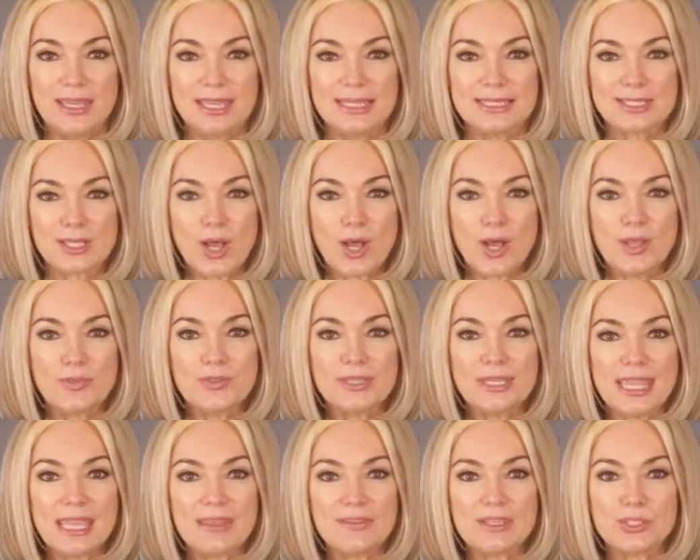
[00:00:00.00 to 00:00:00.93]
It's called the
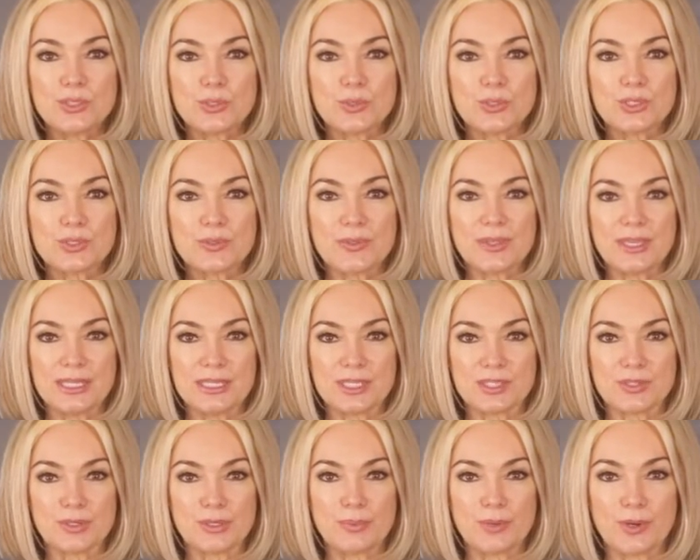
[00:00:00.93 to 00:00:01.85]
Navy Tours with
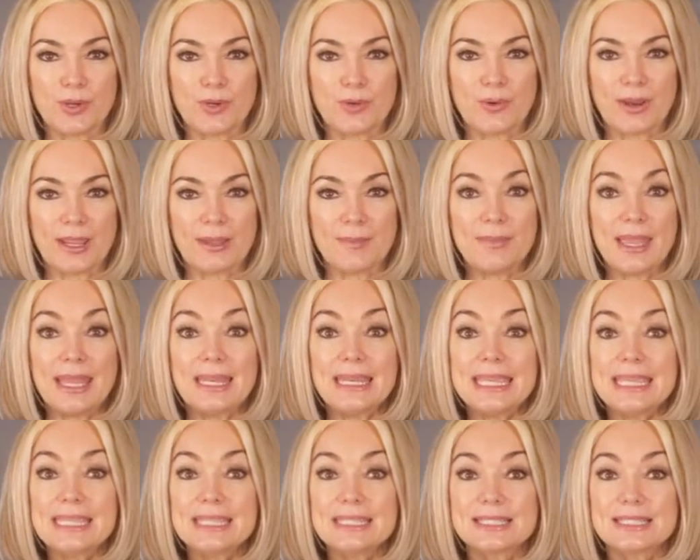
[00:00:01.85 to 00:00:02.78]
Industry Program, and
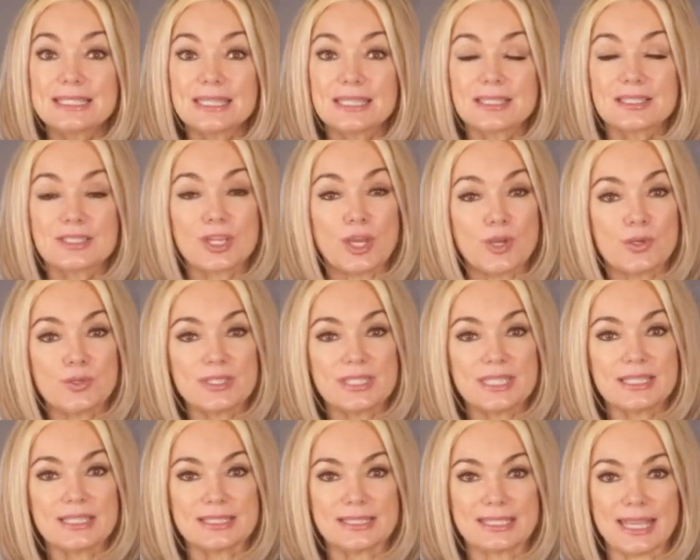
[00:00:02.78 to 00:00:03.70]
E6 to
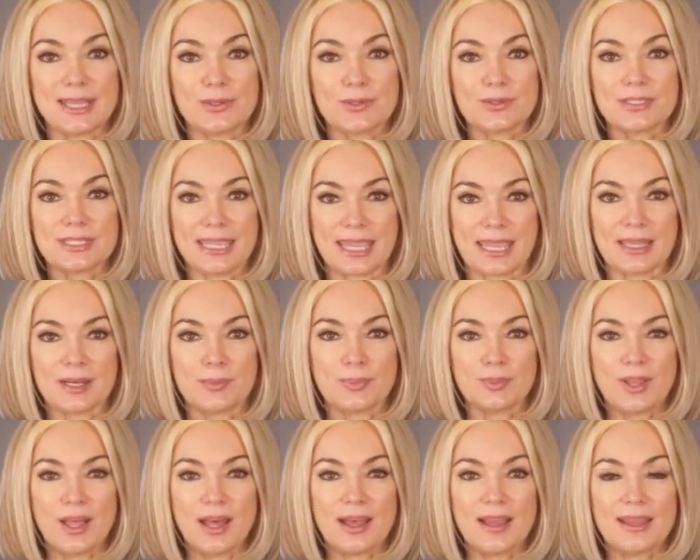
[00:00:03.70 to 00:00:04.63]
06 sailors can
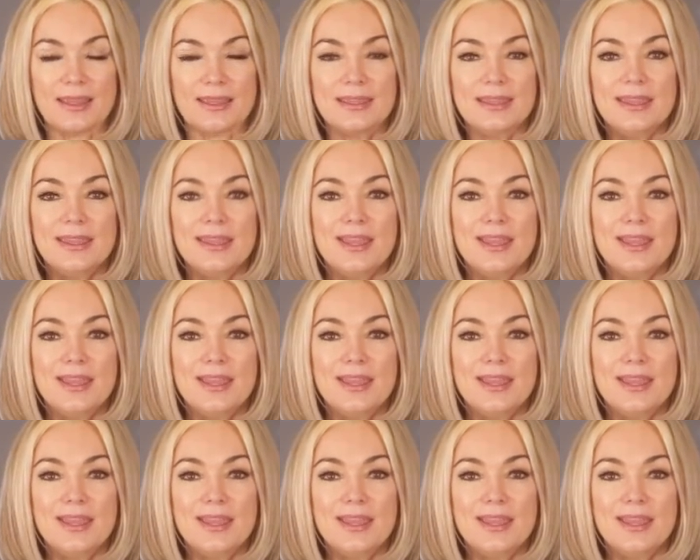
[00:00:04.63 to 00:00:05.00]
apply.